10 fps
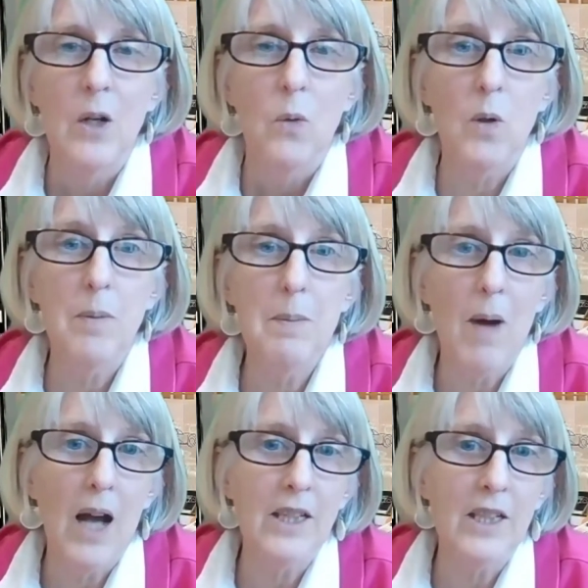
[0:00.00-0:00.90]
We'll be
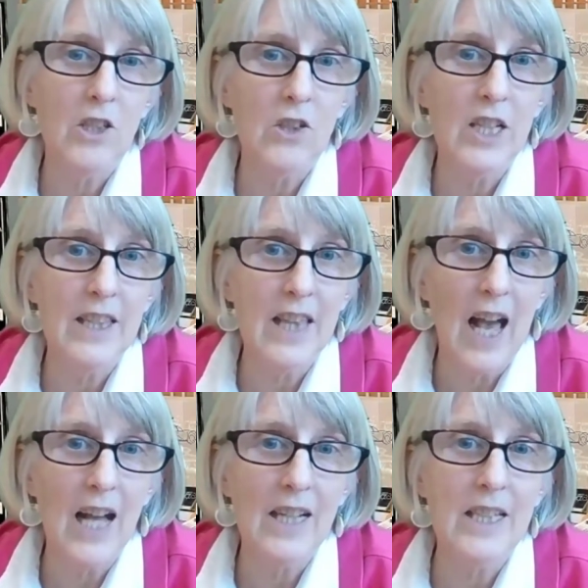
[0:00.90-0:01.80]
monitoring
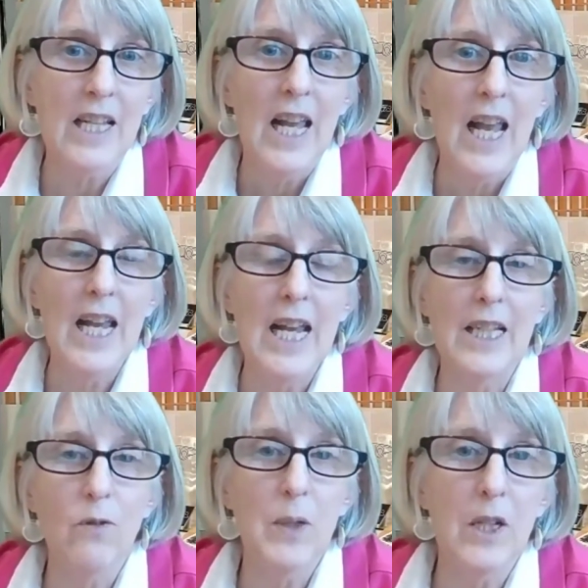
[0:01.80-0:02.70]
that, and
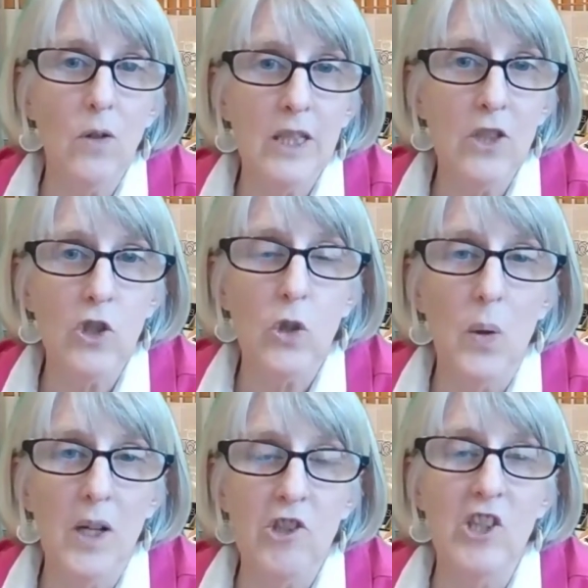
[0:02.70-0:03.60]
if we don't get your
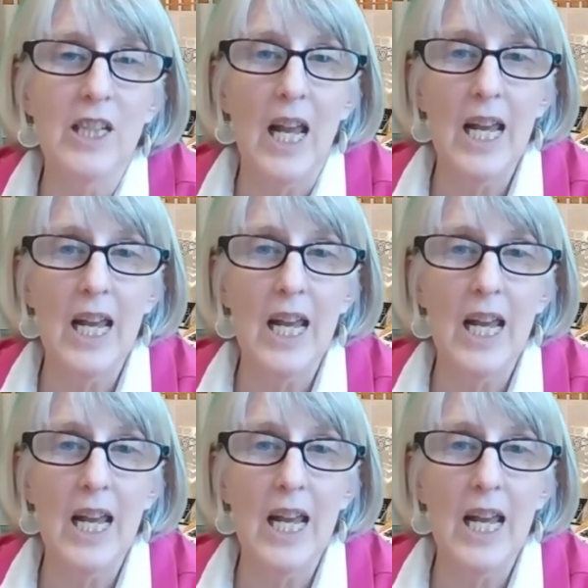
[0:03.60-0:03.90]
question